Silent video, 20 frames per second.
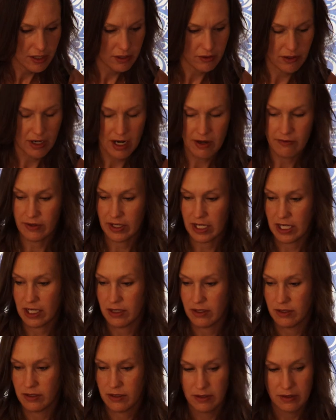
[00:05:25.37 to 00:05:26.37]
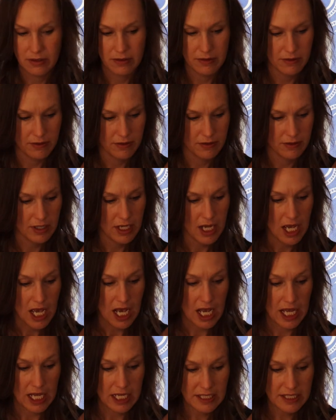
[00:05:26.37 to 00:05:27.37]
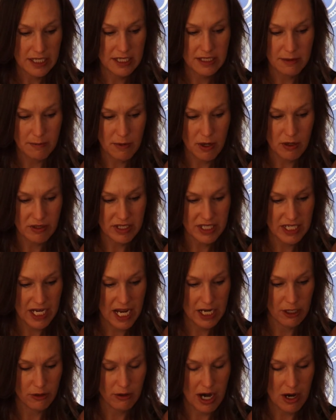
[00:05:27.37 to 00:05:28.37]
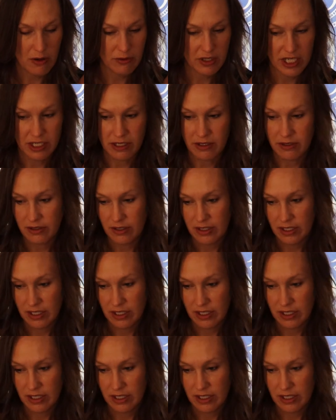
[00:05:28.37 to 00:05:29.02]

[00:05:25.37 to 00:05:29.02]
Gravity. This is about staying grounded.